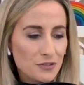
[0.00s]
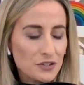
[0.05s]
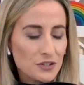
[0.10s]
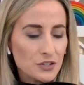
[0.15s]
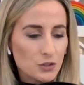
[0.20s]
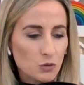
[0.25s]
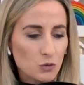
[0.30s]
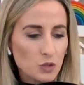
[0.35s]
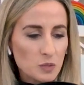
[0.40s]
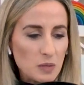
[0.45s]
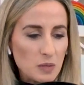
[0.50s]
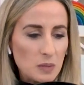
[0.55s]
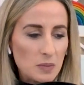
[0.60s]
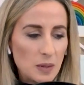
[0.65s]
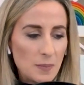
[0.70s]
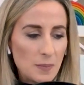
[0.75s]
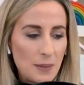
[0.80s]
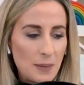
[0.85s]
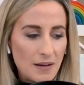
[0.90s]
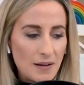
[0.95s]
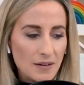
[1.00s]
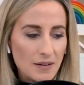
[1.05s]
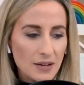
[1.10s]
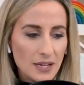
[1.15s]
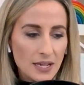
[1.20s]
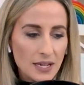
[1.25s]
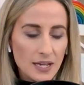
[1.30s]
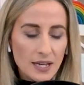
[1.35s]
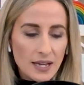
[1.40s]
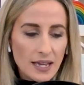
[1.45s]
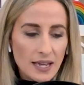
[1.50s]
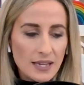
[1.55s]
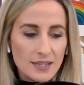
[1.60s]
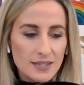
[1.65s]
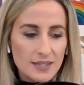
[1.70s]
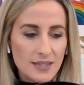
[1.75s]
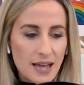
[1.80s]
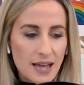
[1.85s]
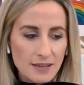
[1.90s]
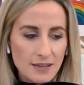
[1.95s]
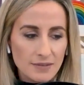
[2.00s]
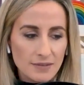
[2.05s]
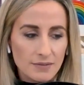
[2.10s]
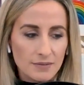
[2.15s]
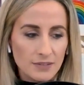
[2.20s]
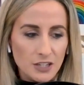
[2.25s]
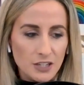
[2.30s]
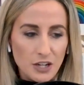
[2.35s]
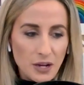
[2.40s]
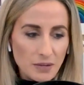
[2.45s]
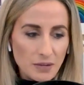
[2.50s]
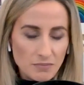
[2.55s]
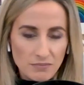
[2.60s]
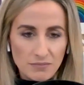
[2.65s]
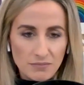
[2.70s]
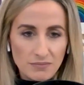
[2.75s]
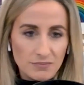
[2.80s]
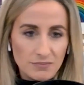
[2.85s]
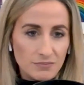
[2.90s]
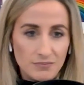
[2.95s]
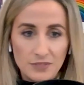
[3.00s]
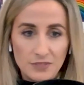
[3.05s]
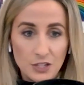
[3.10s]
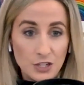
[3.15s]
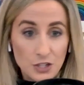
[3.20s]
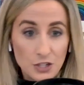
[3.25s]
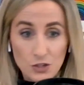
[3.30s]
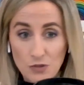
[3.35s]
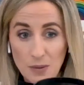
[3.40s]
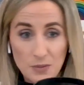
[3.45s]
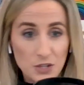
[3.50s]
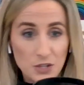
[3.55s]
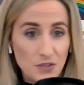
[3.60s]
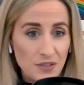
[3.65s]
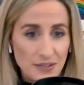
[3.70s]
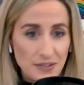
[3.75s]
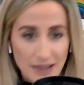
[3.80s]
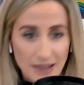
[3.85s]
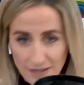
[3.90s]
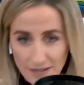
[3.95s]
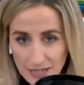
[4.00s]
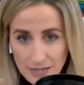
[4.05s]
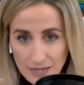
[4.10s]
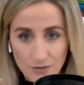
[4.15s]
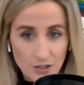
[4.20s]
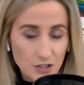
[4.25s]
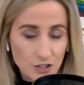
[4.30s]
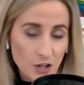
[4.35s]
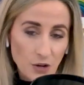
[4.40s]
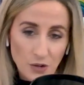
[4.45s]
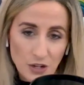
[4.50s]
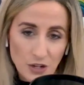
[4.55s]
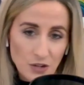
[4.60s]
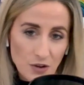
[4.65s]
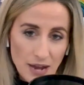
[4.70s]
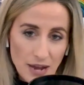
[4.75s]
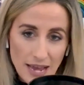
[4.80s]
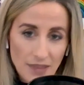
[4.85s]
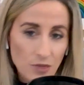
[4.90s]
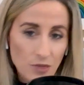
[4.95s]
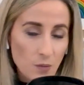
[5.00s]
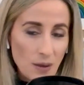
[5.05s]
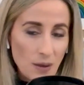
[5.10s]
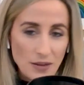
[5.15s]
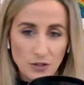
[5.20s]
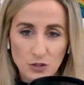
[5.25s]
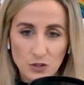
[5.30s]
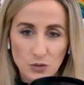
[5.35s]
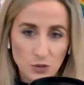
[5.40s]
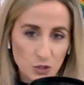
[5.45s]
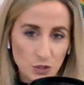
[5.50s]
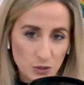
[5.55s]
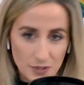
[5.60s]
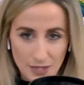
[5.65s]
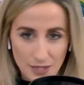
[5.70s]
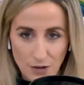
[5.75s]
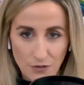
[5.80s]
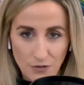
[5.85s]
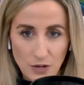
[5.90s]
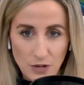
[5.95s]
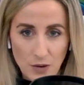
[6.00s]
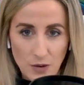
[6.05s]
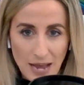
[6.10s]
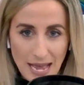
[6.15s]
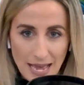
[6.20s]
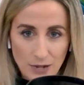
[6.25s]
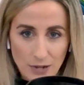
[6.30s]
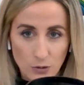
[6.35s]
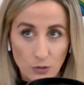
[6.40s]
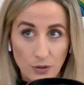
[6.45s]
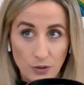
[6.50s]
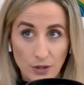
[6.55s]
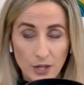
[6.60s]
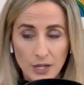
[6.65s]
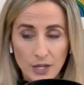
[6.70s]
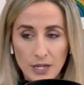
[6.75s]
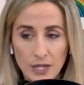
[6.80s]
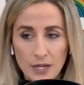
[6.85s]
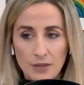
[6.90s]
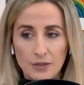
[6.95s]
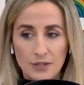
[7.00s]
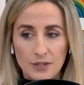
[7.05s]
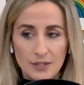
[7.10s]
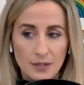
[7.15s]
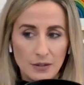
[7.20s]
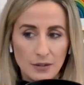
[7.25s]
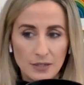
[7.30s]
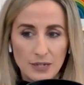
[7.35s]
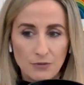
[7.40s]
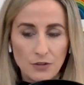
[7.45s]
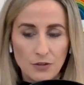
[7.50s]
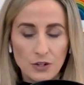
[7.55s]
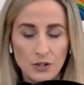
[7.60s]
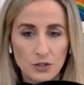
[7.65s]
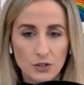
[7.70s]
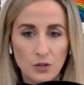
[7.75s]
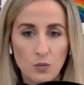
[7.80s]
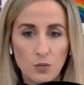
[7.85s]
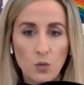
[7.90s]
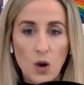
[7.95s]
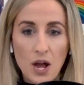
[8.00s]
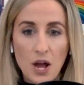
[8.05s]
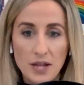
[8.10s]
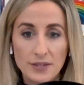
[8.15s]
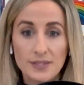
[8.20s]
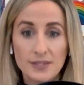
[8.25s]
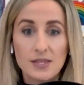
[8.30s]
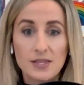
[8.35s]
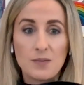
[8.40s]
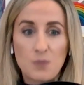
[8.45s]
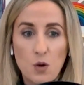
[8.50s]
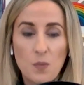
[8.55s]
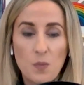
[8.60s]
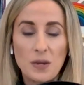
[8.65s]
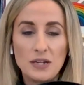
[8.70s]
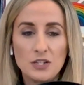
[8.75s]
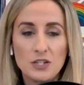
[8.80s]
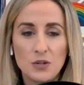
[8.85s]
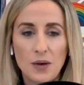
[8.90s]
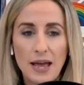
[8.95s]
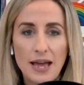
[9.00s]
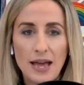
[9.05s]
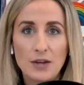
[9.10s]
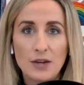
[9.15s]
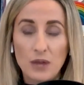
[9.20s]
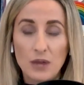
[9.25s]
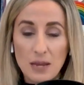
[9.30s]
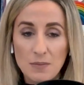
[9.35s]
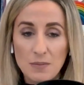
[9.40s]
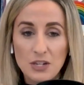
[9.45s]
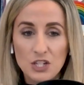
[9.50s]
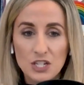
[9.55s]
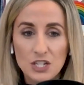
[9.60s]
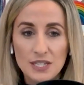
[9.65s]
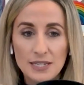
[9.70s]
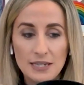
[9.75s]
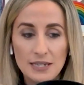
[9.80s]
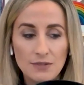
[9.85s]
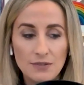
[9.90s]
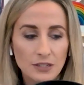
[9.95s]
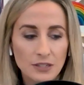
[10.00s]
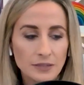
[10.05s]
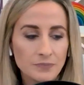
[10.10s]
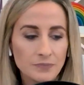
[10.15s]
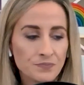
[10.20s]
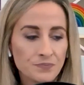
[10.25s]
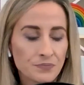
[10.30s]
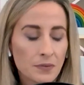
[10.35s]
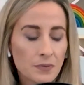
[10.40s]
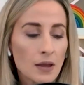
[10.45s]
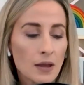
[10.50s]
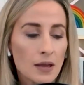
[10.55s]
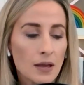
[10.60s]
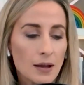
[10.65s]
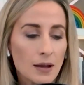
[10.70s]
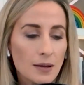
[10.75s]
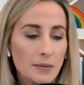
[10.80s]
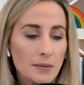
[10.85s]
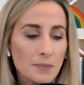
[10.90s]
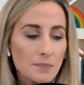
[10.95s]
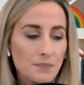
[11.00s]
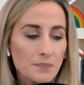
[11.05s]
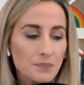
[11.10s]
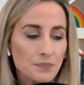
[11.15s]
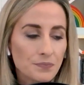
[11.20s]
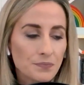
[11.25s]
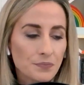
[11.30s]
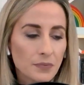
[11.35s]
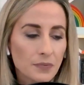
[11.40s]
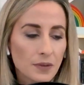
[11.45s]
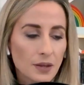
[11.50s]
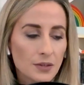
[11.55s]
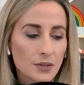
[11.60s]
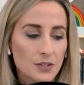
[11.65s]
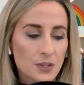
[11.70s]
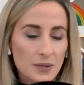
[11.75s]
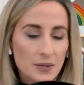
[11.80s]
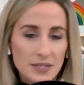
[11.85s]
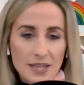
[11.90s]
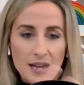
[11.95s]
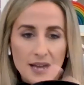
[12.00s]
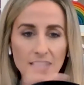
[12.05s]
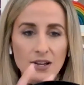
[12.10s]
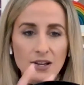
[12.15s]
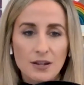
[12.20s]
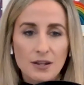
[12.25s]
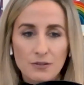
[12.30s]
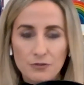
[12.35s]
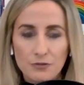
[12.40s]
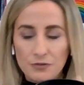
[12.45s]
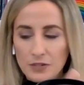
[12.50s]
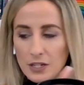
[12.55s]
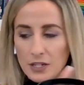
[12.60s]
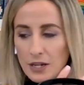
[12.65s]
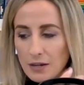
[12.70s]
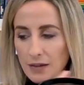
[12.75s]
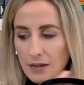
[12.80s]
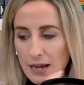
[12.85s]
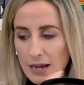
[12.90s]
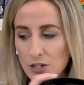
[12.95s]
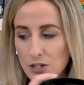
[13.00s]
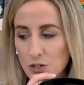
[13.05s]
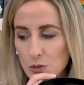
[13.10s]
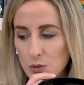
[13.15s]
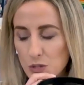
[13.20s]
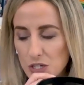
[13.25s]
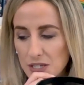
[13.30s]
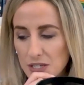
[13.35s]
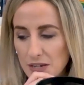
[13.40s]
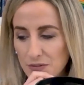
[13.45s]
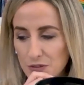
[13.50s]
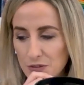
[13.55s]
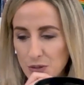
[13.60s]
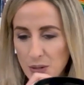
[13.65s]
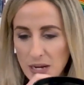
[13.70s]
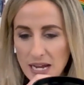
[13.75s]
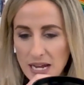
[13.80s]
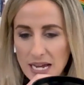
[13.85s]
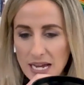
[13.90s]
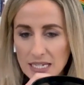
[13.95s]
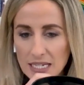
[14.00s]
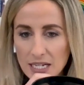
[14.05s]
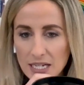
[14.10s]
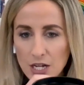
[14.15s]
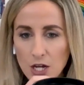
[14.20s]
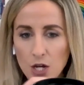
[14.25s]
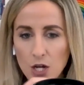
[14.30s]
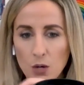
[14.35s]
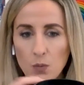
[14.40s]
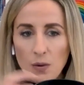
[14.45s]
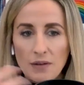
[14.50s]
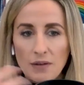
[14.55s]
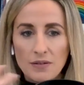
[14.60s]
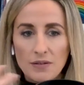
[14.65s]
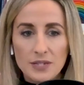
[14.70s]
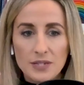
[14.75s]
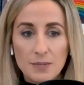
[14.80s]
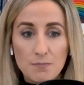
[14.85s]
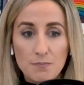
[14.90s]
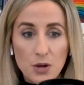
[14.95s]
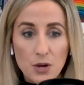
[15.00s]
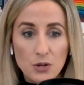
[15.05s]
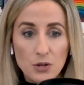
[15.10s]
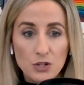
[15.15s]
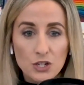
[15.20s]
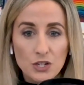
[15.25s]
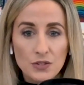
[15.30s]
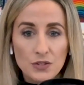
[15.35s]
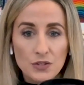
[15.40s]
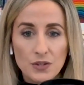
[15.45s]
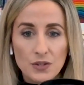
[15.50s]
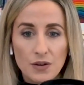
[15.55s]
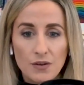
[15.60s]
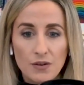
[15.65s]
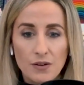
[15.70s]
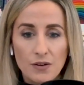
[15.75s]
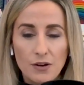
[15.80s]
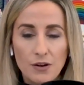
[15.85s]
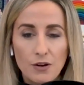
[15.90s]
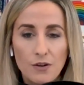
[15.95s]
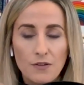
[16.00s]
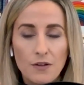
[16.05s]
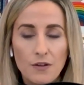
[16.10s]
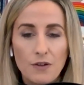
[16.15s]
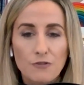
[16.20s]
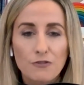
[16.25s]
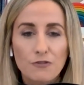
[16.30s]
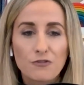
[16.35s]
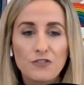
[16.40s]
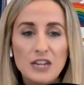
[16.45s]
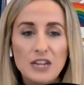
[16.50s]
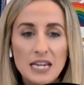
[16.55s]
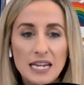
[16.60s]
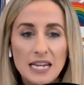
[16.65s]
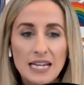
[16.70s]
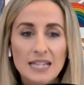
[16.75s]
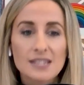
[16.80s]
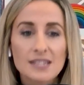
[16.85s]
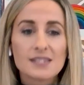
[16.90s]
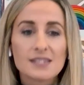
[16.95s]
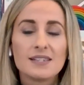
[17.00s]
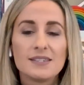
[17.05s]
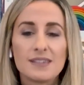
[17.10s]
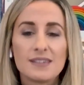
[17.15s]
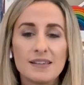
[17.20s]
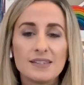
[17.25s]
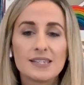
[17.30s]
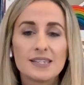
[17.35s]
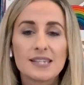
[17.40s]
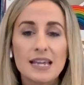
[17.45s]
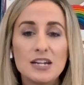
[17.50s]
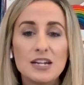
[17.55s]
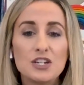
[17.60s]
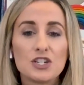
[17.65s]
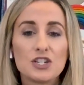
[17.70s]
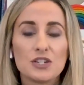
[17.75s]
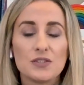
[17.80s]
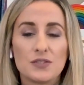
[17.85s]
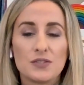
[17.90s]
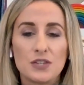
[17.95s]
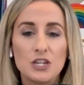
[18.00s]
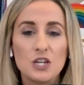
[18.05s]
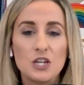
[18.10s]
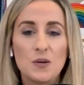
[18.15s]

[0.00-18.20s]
often talk to people about it's that you know the description the narrative that's going on in your head the way you talk to yourself in your head or the the different sort of words that pop into your head or images even um, so it's that kind of you know how you talk to yourself in your head whereas emotions are, are, are feelings and sensations